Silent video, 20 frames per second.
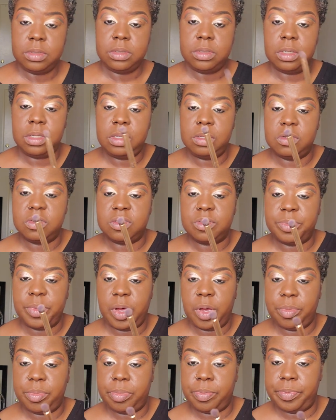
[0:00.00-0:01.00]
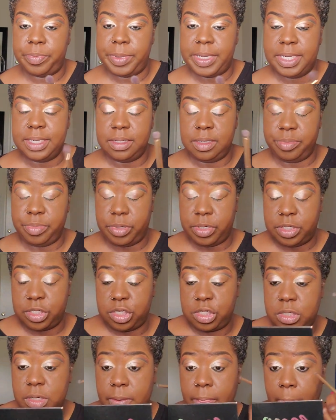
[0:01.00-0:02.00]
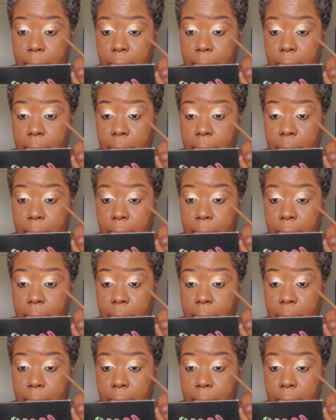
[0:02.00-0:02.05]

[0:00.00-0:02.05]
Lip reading: little small blending brush.